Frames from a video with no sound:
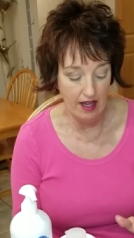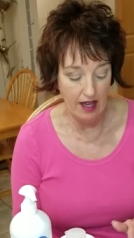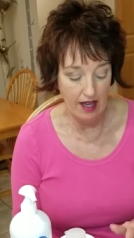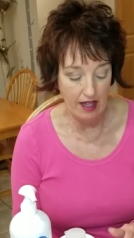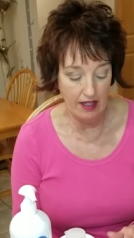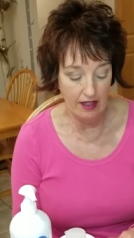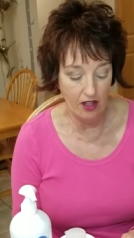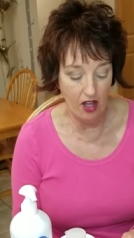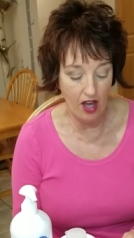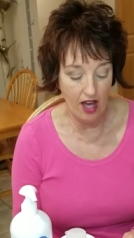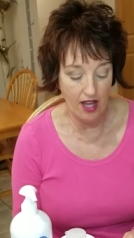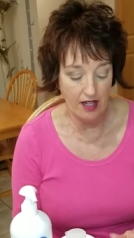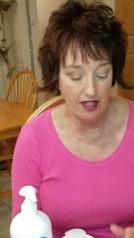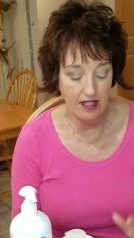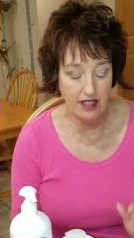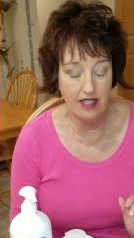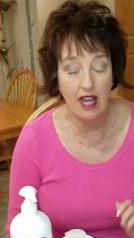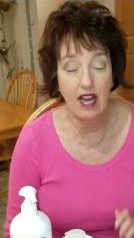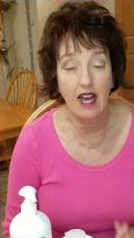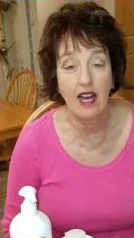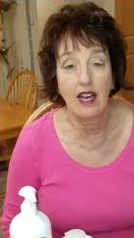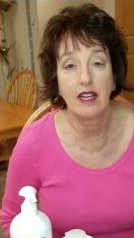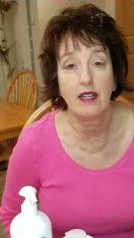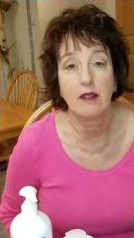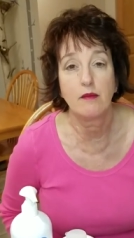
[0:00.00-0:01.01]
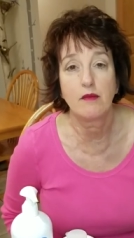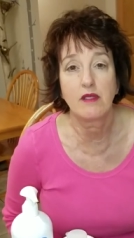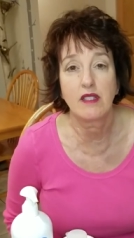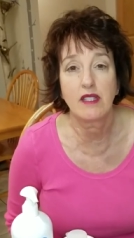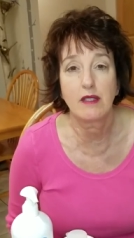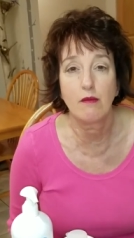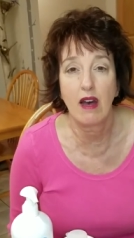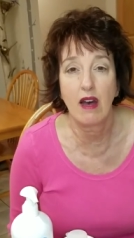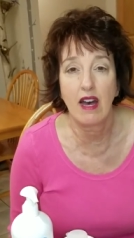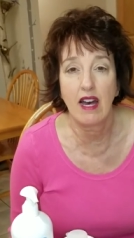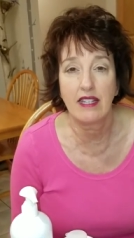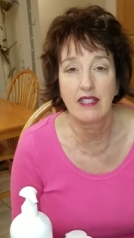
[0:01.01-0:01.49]
a lot of
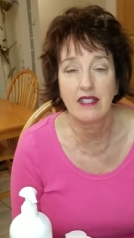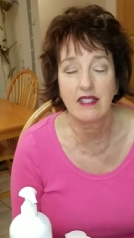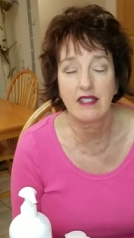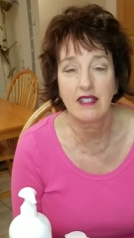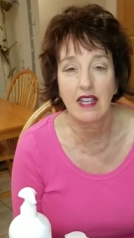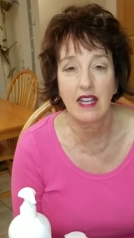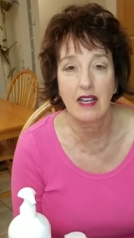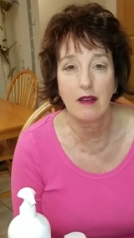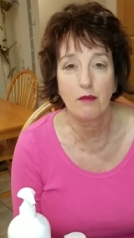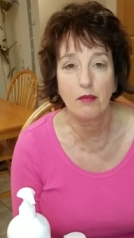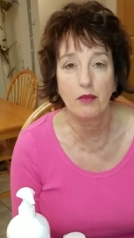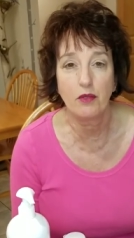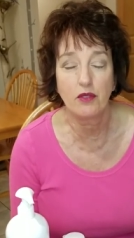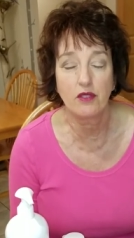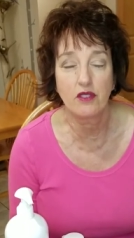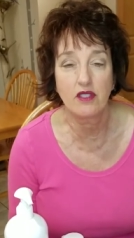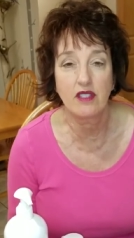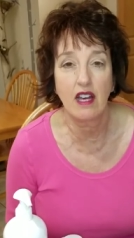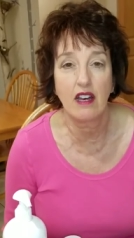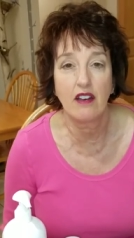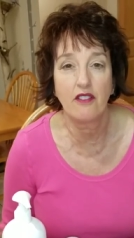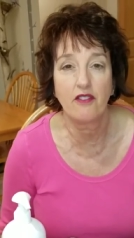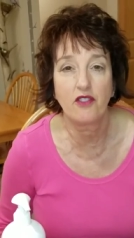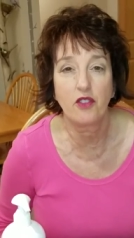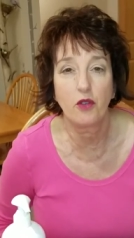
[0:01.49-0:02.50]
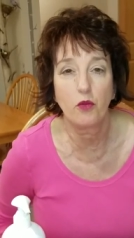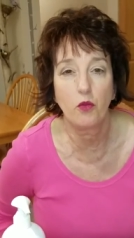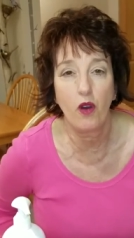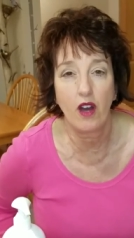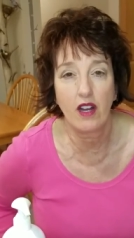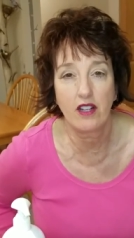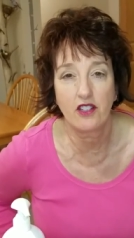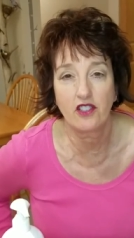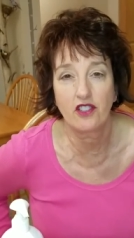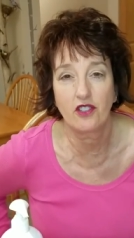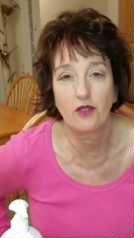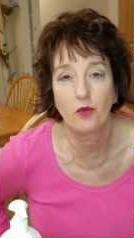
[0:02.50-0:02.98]
times my samples of the
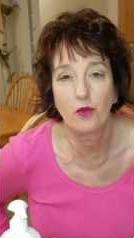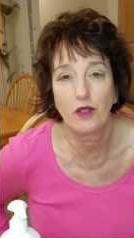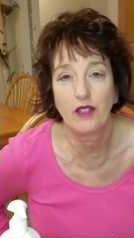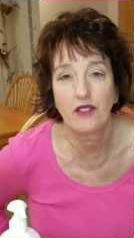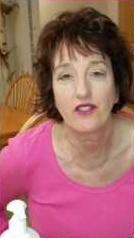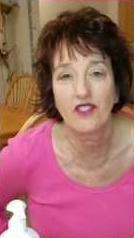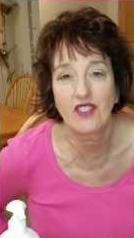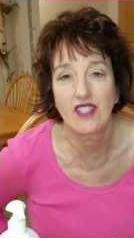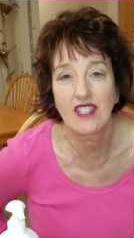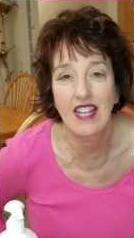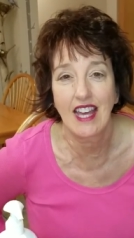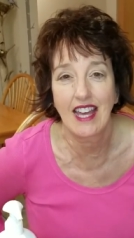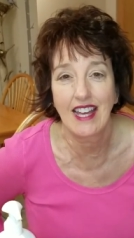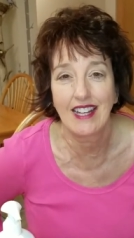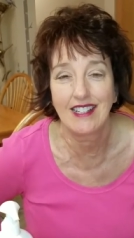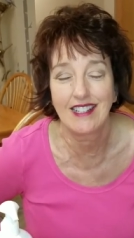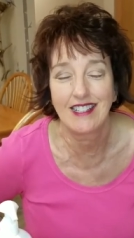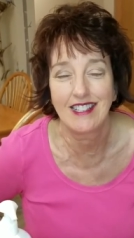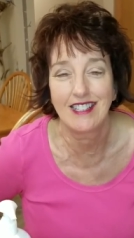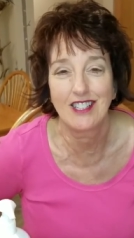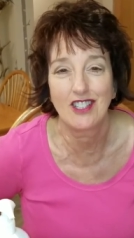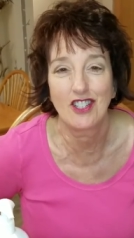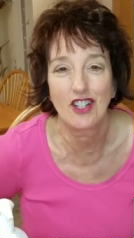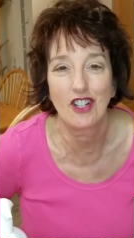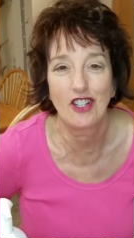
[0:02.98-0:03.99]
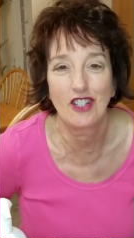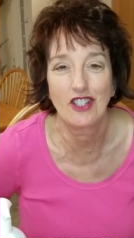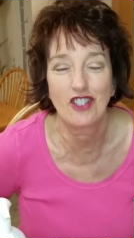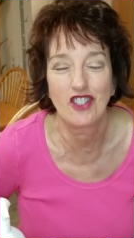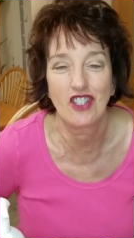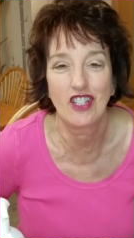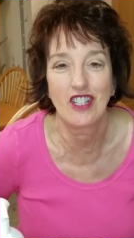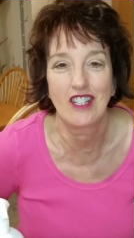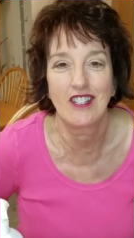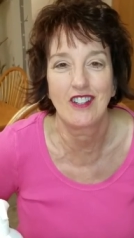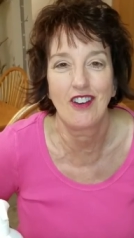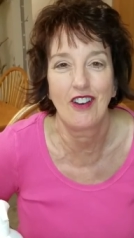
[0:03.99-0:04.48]
washer whiffs and
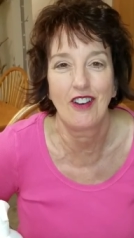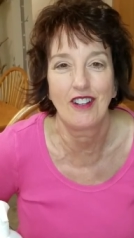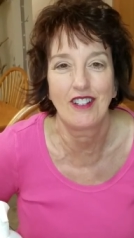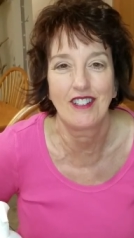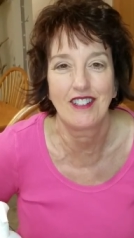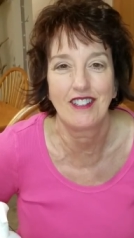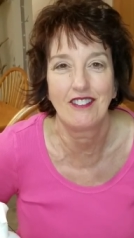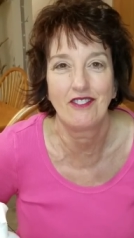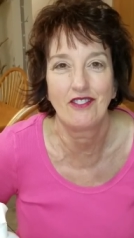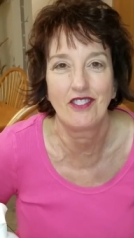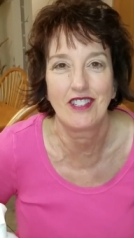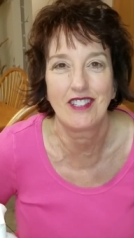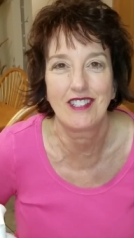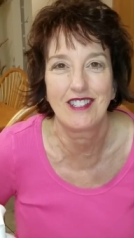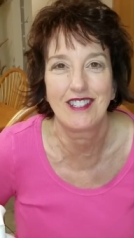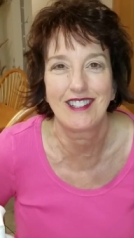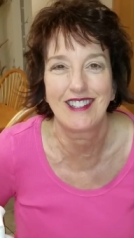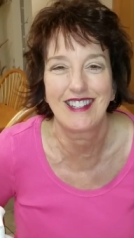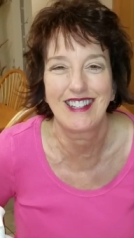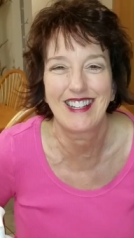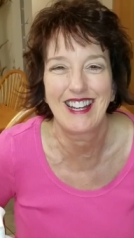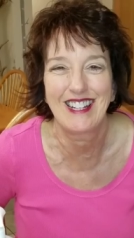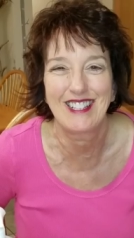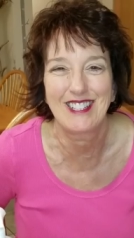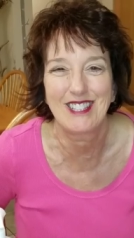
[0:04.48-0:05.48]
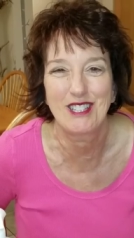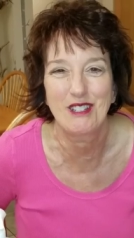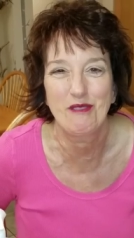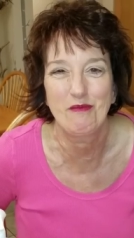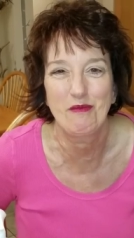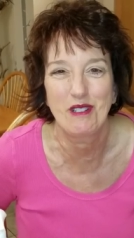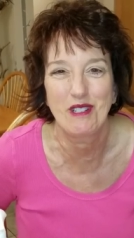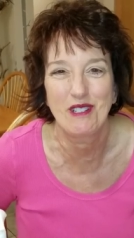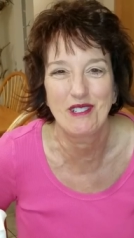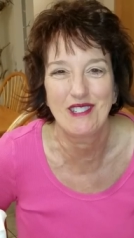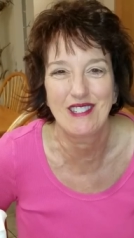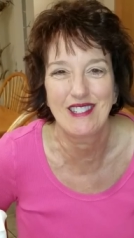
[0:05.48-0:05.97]
detergent are given to the
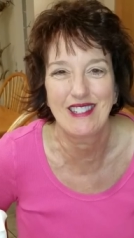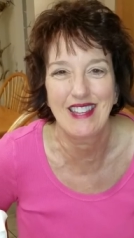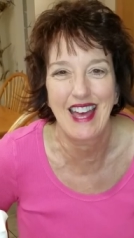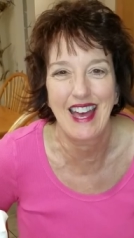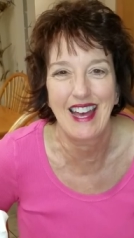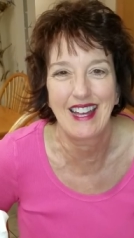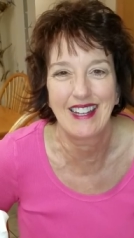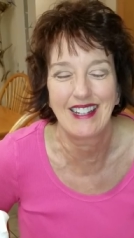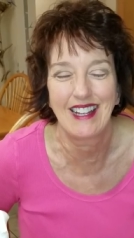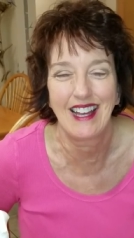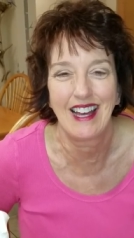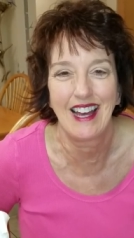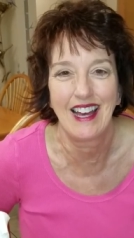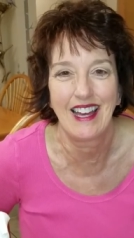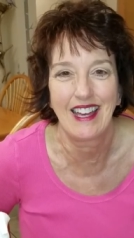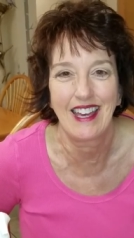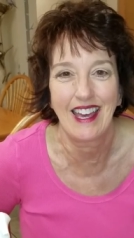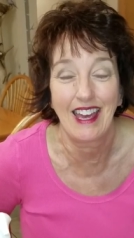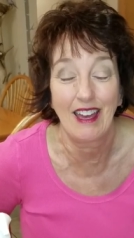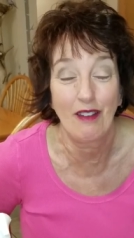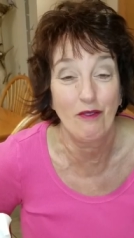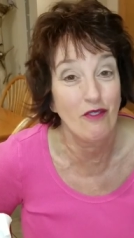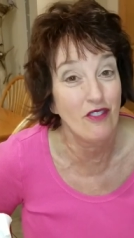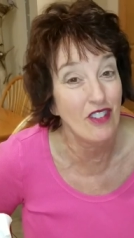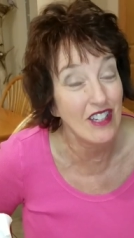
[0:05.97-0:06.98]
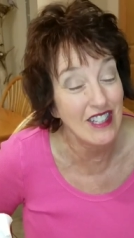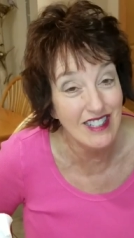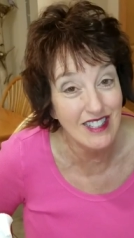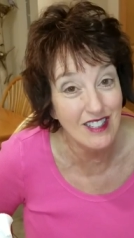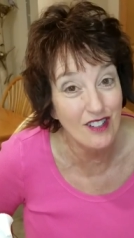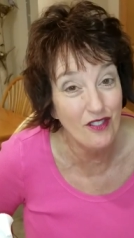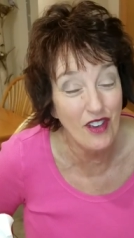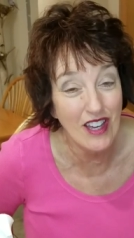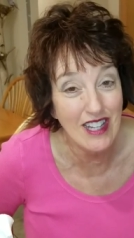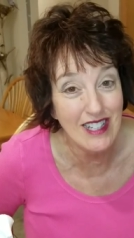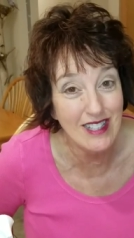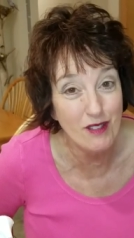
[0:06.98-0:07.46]
customers that I am face
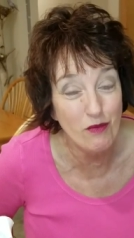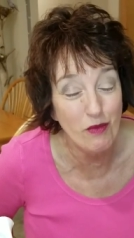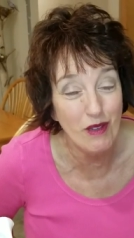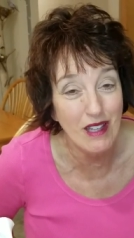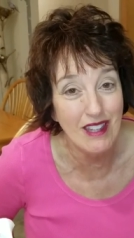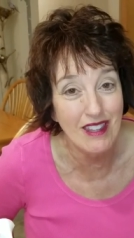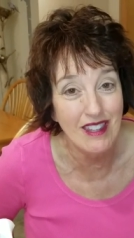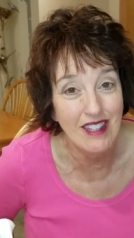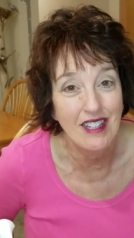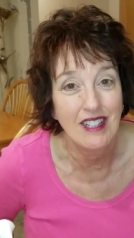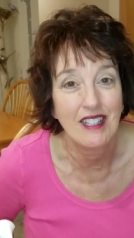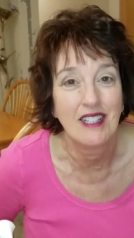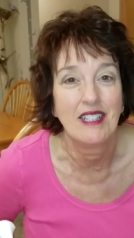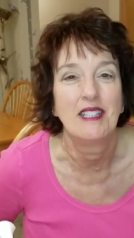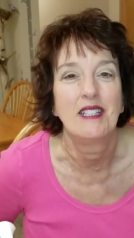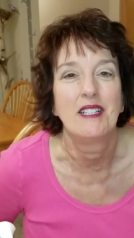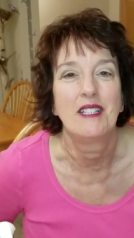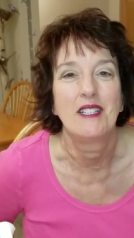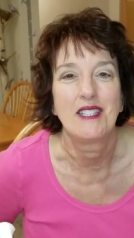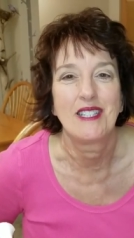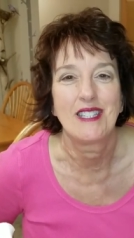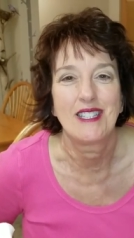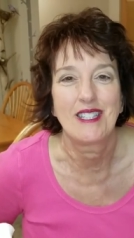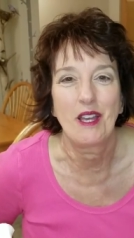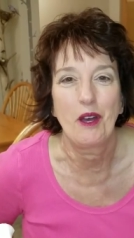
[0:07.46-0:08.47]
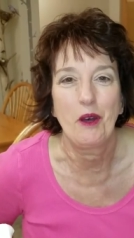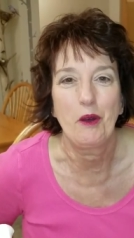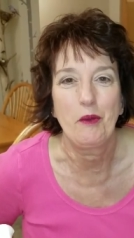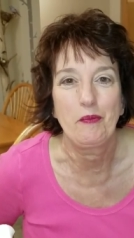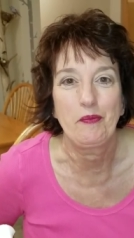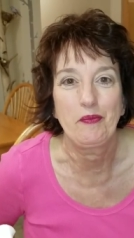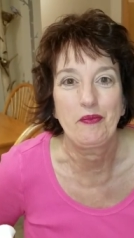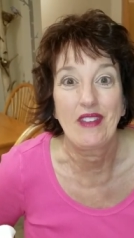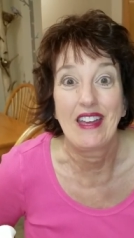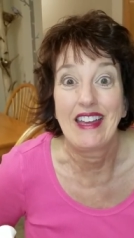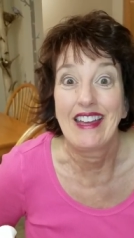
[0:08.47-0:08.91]
to face with. So